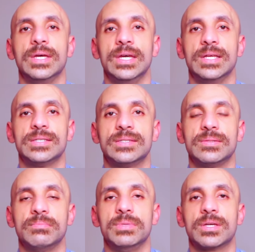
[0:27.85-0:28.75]

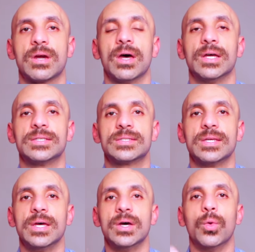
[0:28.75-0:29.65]
is because
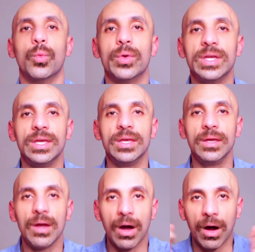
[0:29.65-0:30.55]
we
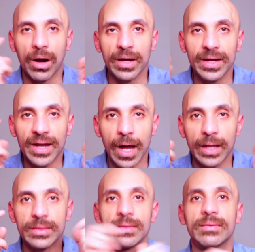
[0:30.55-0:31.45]
are not